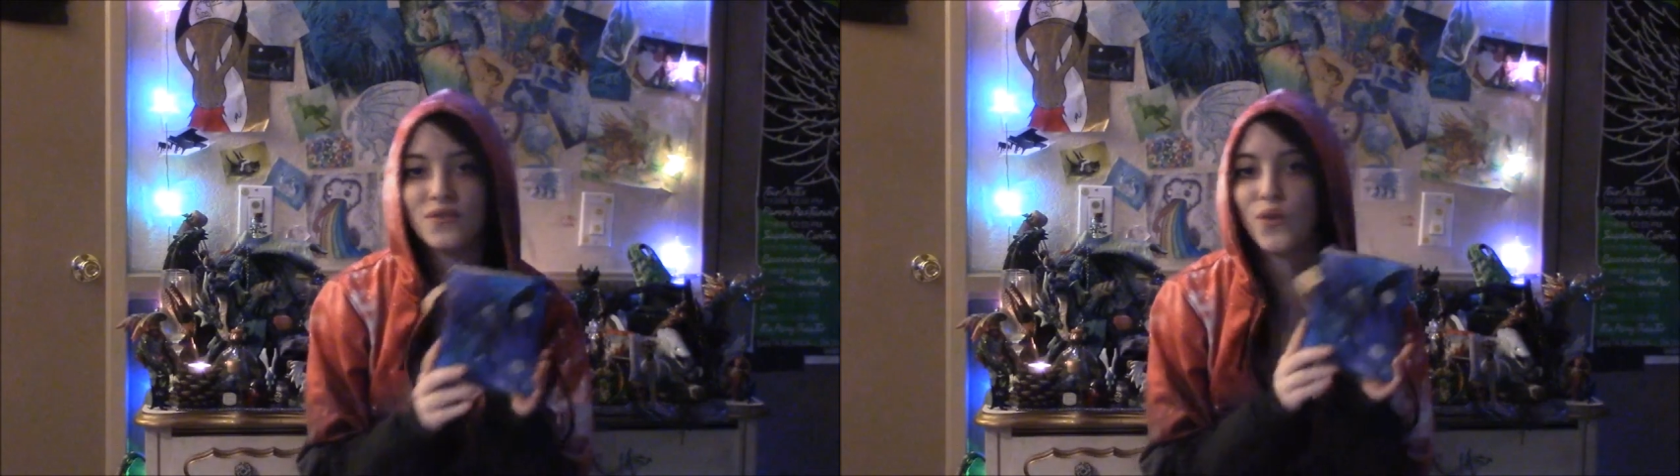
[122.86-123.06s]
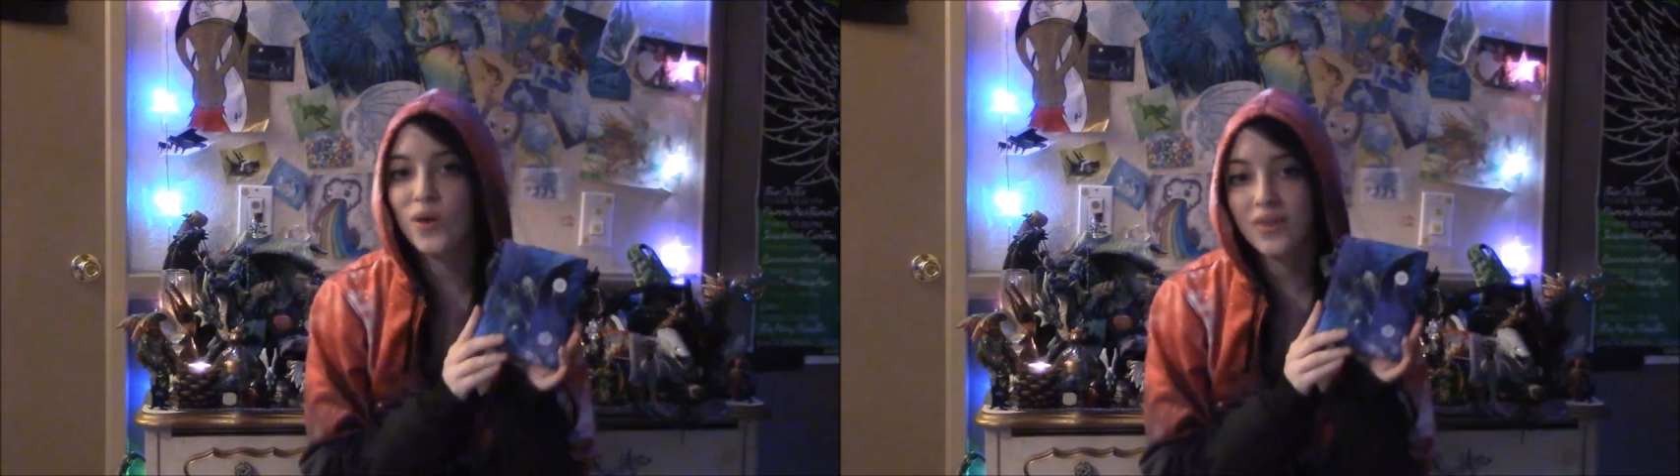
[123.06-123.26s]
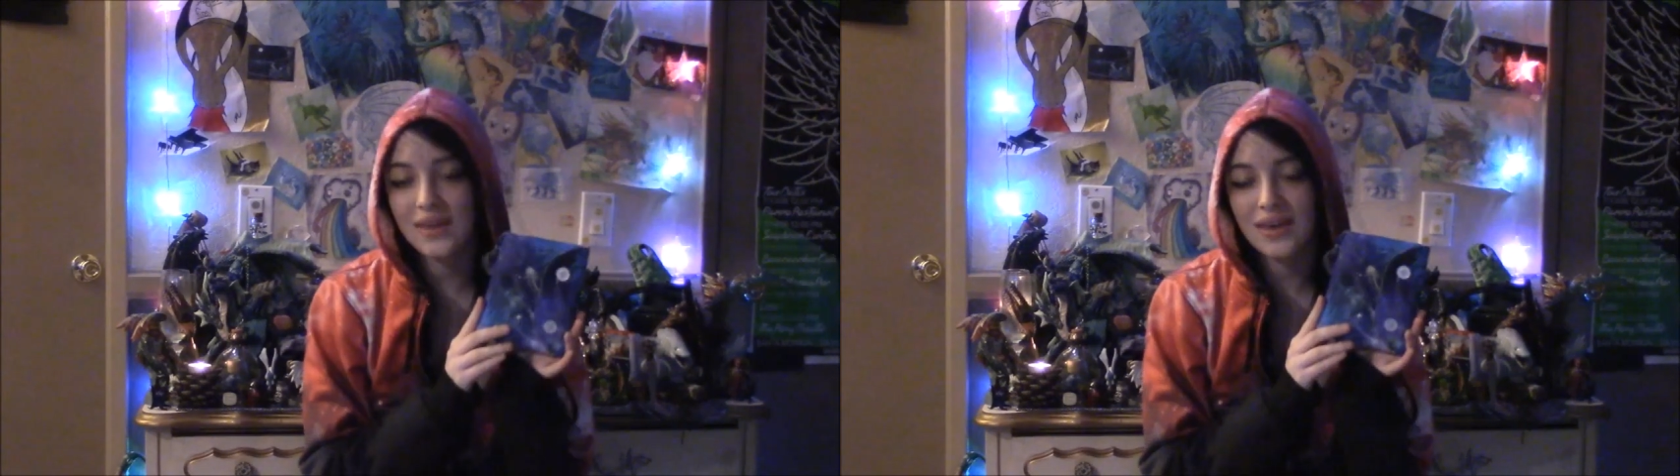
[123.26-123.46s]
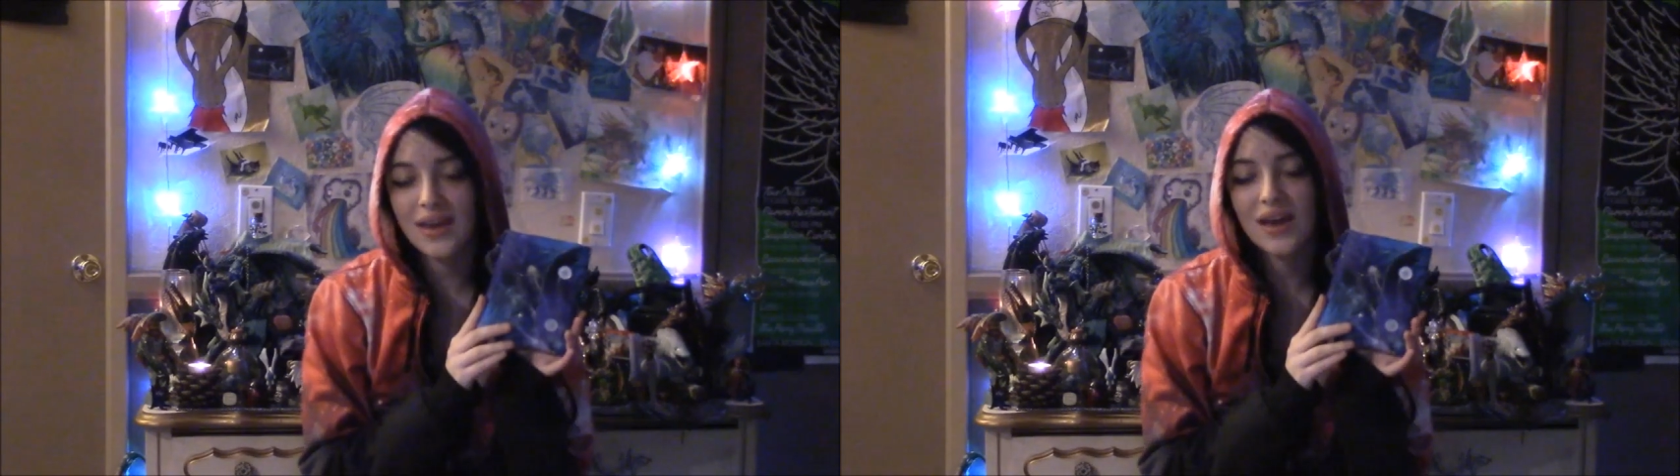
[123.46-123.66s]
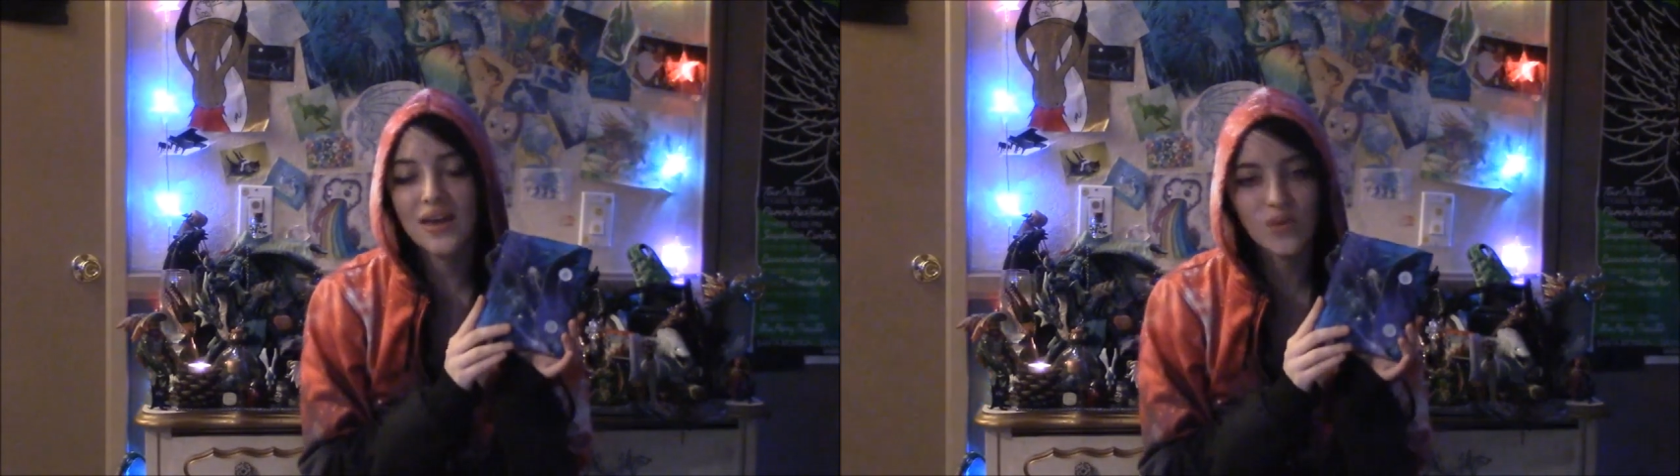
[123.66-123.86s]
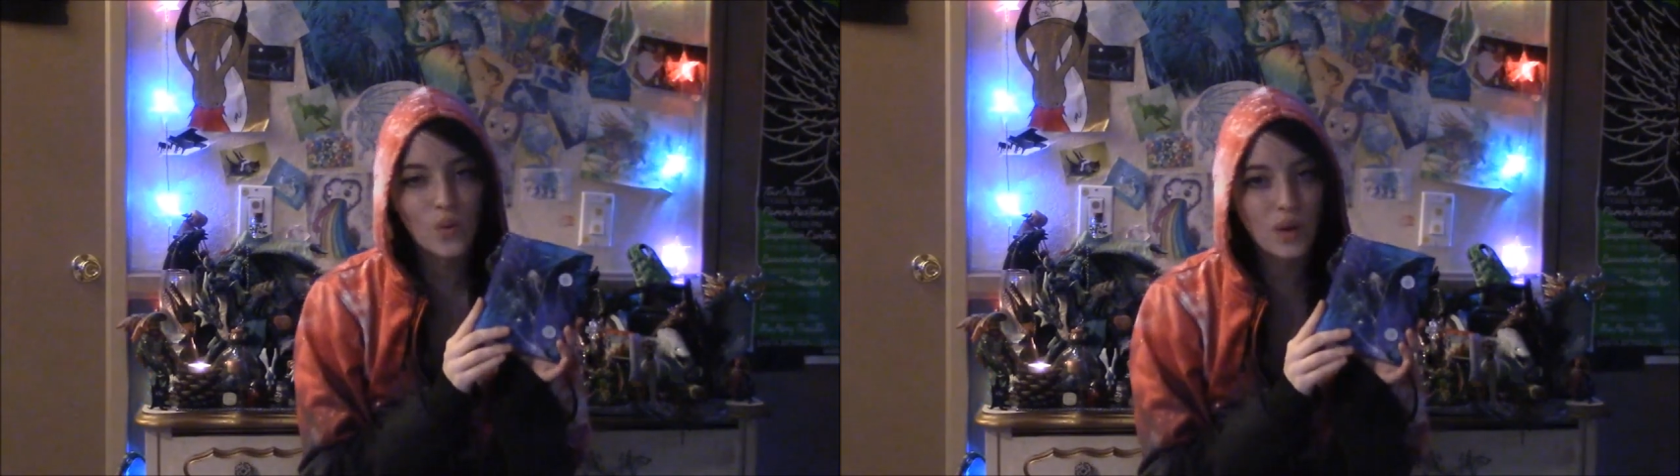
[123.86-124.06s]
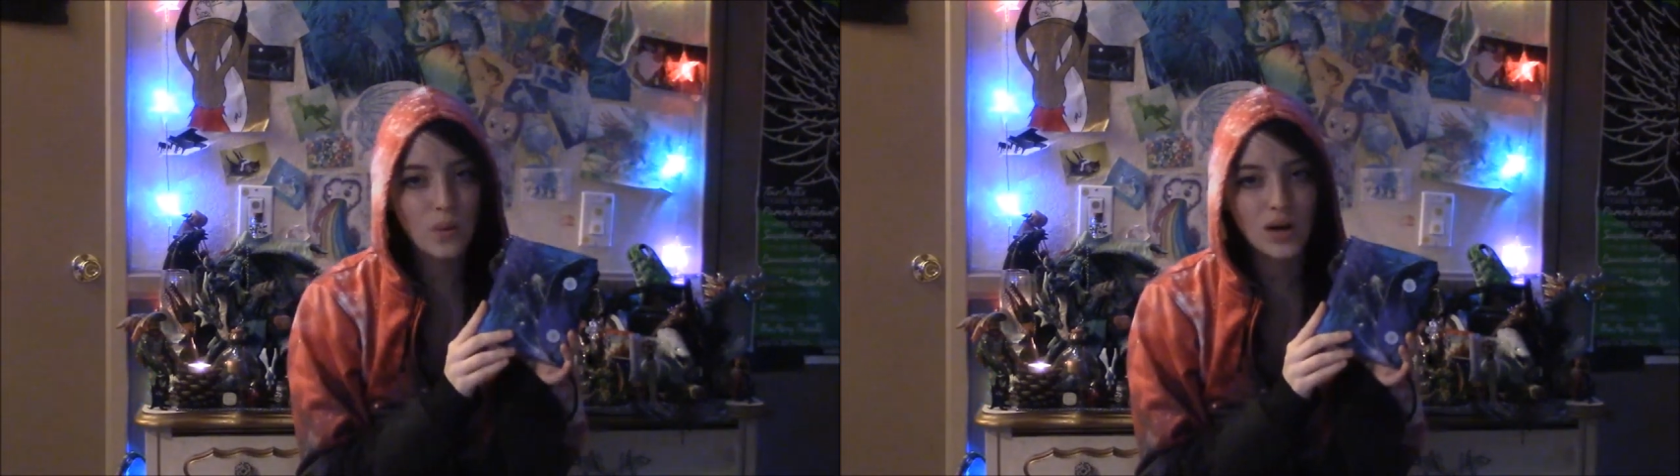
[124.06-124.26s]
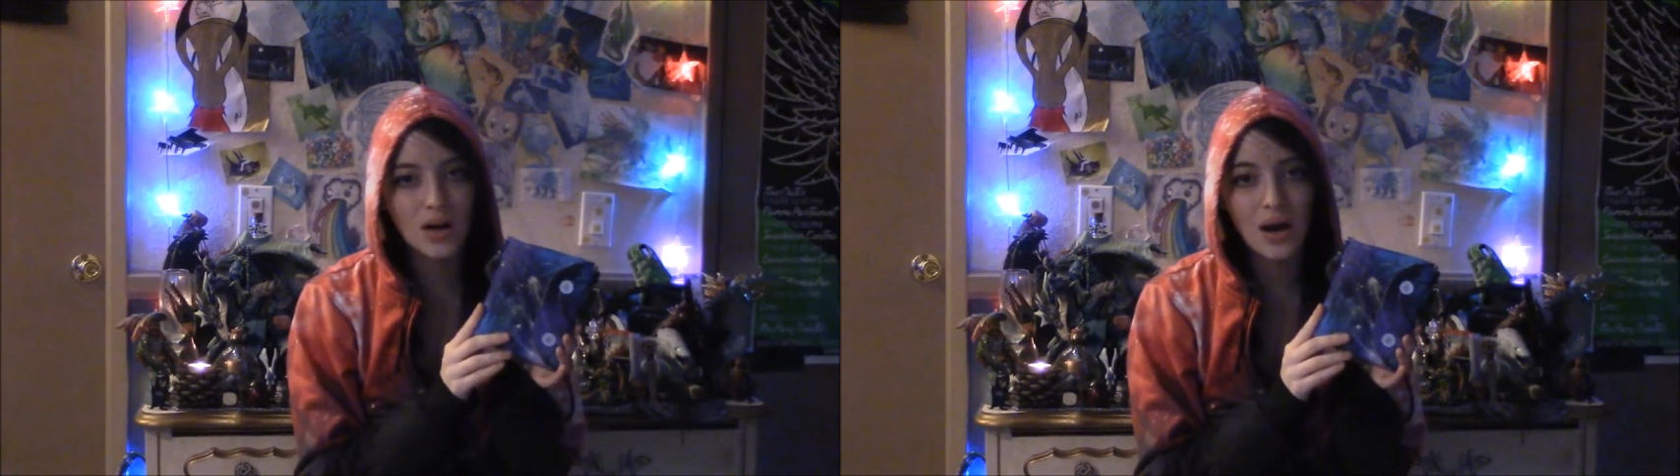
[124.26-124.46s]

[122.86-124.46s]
for the giveaway winner